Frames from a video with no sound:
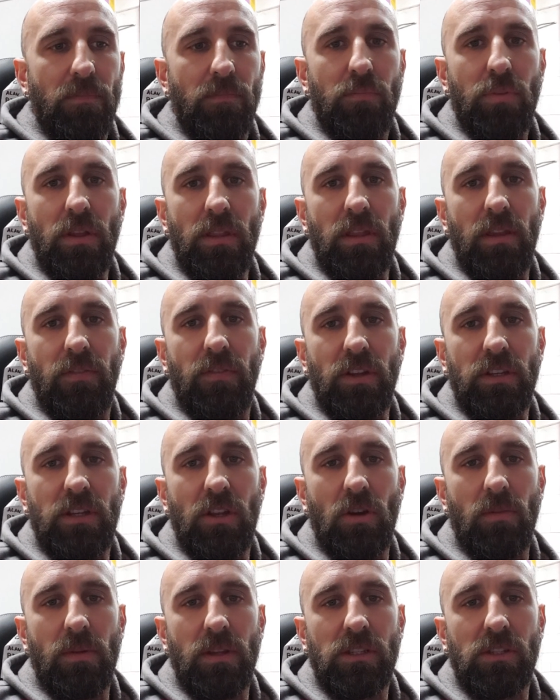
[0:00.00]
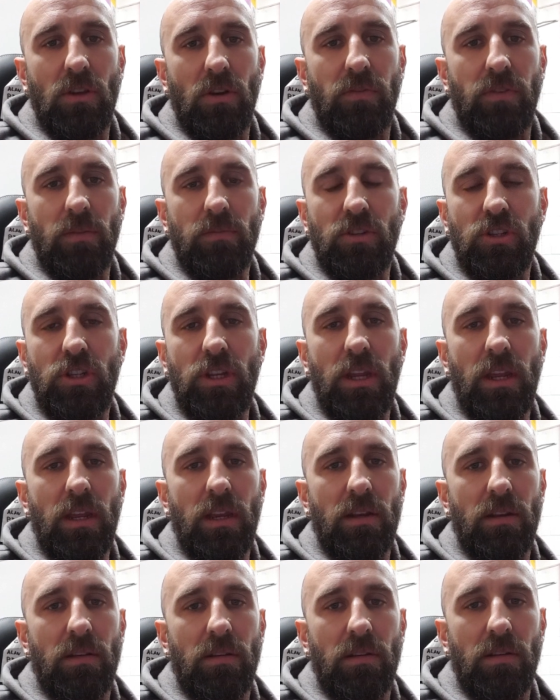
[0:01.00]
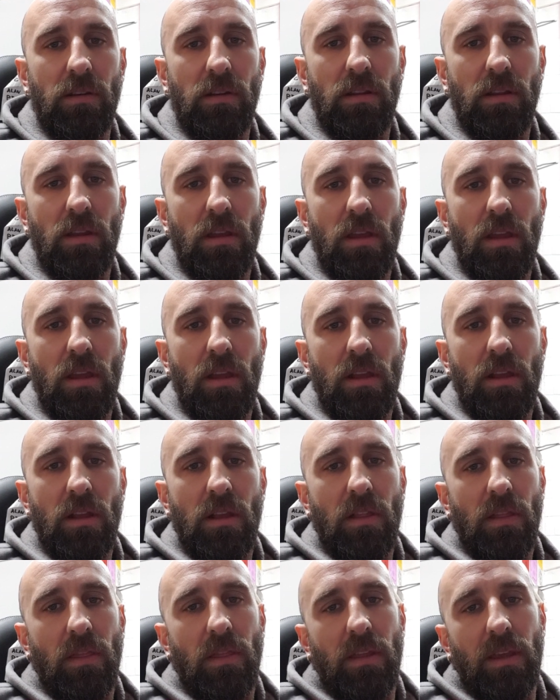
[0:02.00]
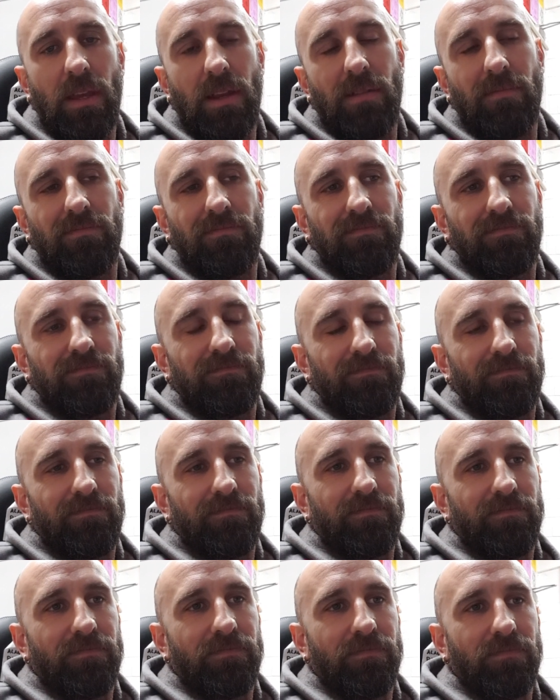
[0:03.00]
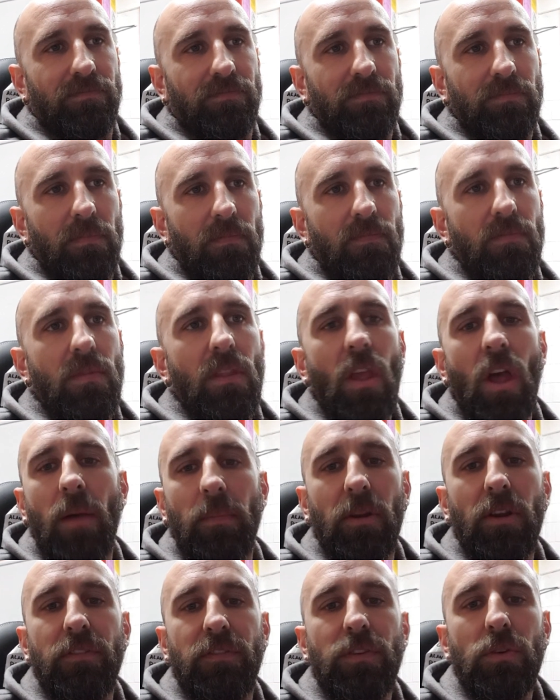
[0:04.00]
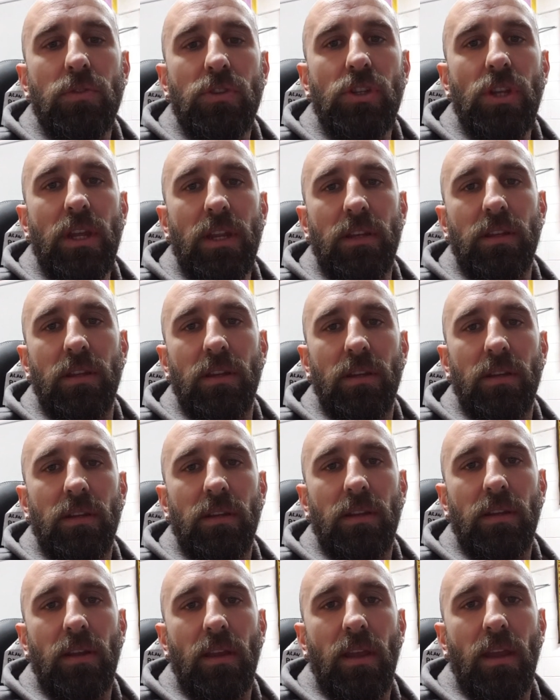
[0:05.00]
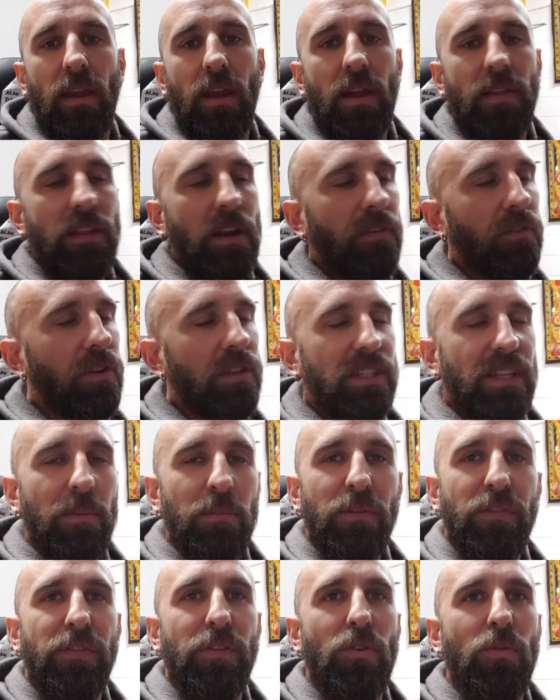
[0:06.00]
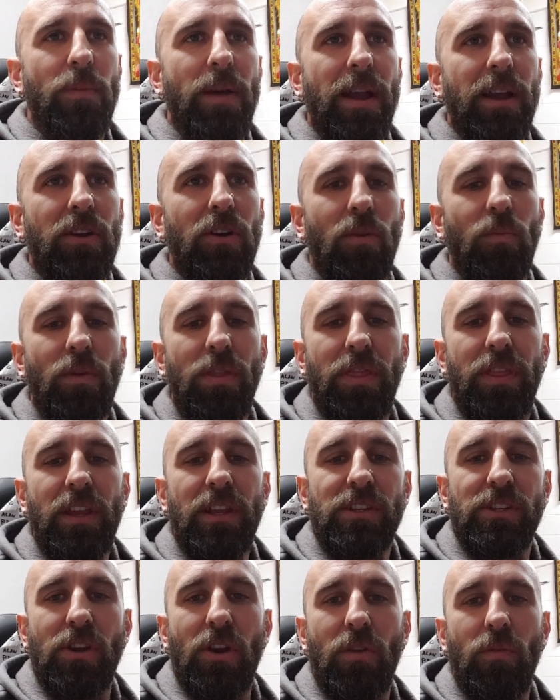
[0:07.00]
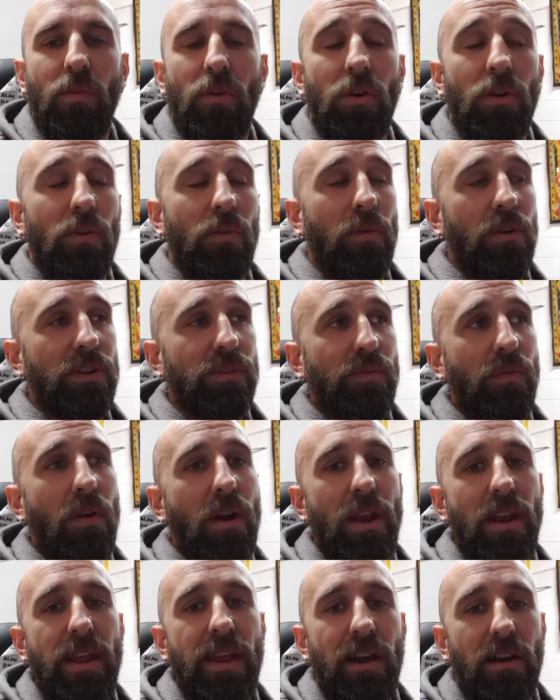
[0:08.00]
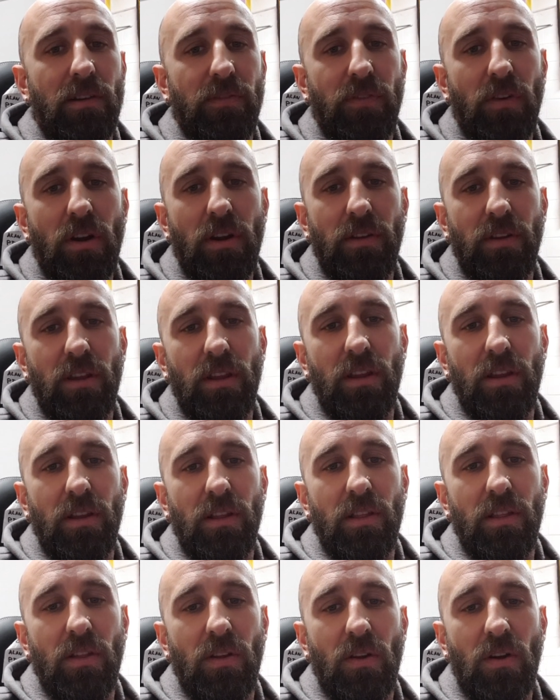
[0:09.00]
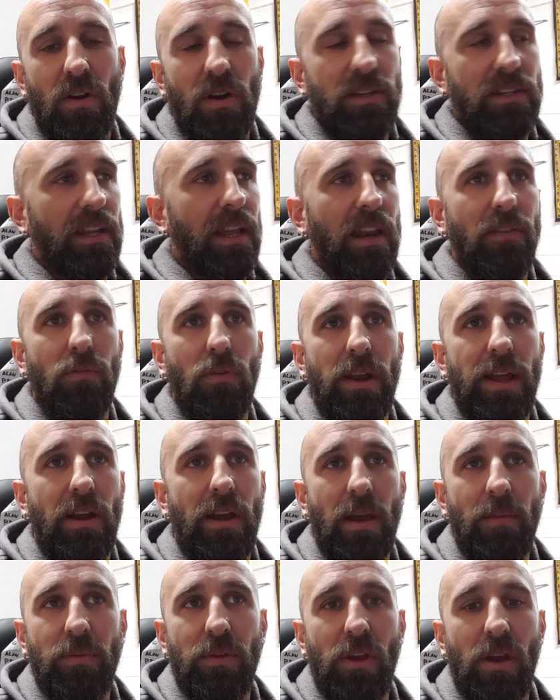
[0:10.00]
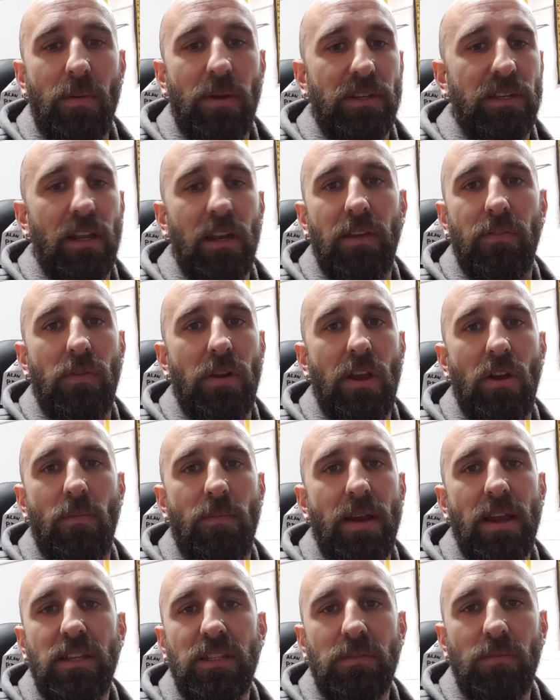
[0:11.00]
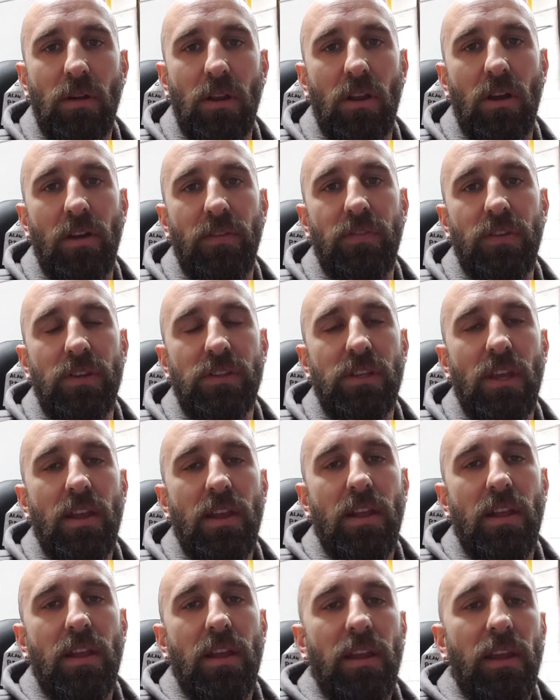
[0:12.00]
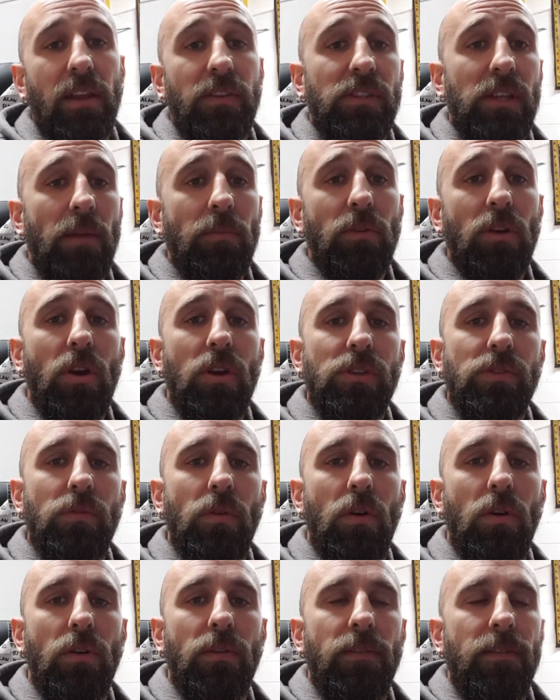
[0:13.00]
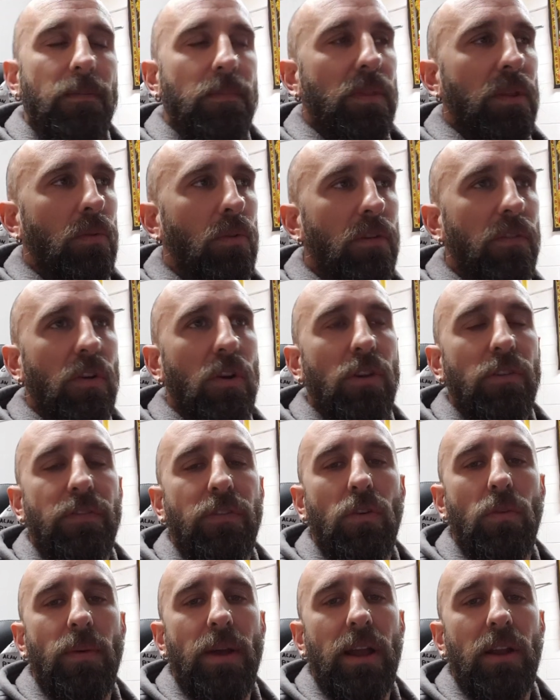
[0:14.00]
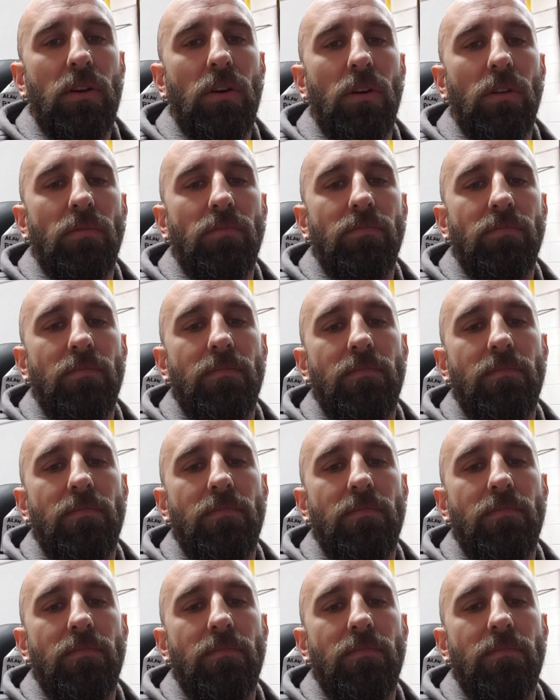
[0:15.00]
But if I tell myself I'm shit, then I'm going to feel shit. And then I've got something to fall back on when things go wrong. Whereas right now, if I tell everyone how happy I am, I tell everyone how amazing my life is. If something goes wrong, what have I got to fall back on?